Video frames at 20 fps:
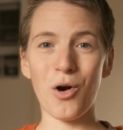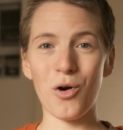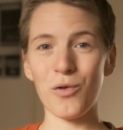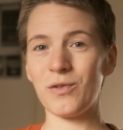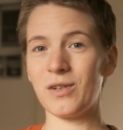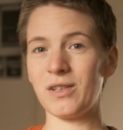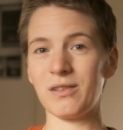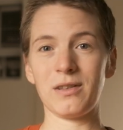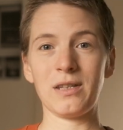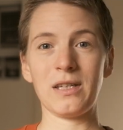
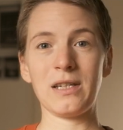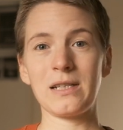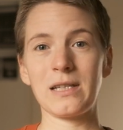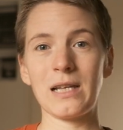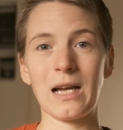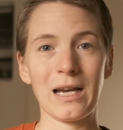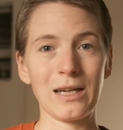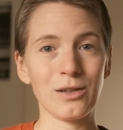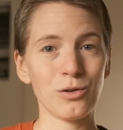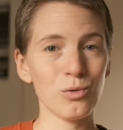over the things
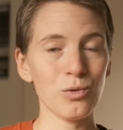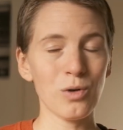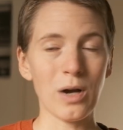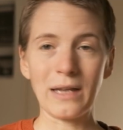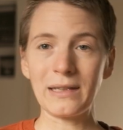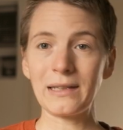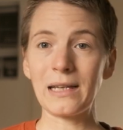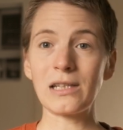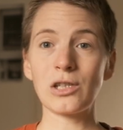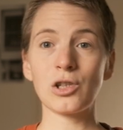I do,
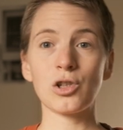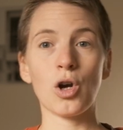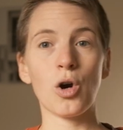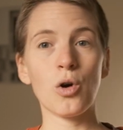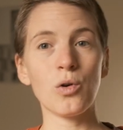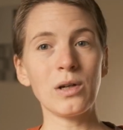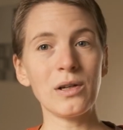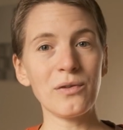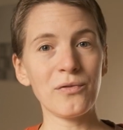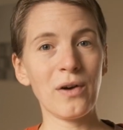and that's
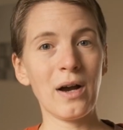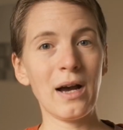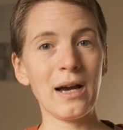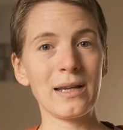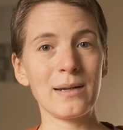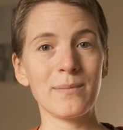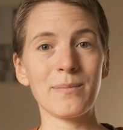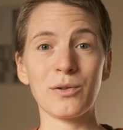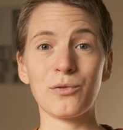totally fine.